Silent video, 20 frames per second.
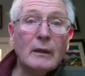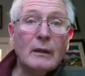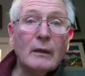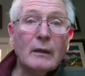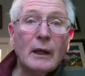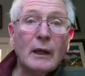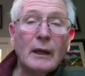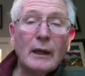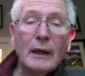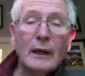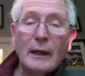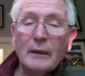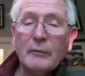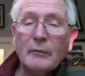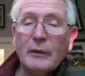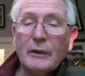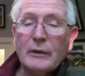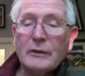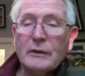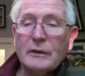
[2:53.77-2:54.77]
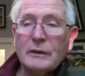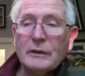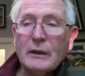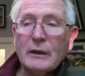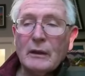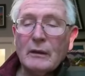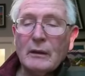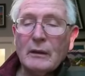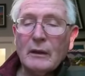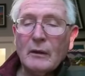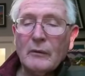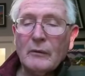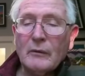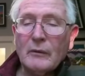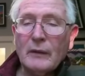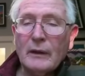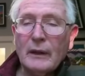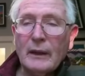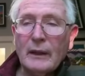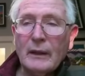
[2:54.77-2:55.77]
hand patients out
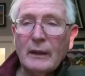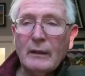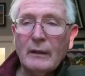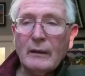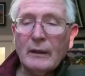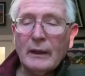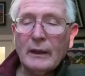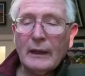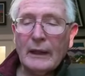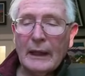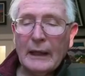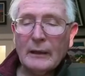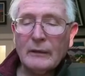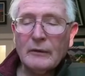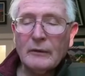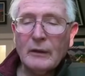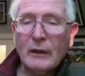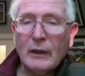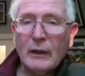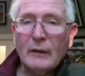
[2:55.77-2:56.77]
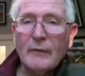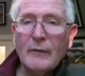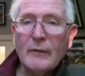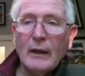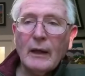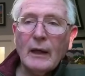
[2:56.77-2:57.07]
the CADRA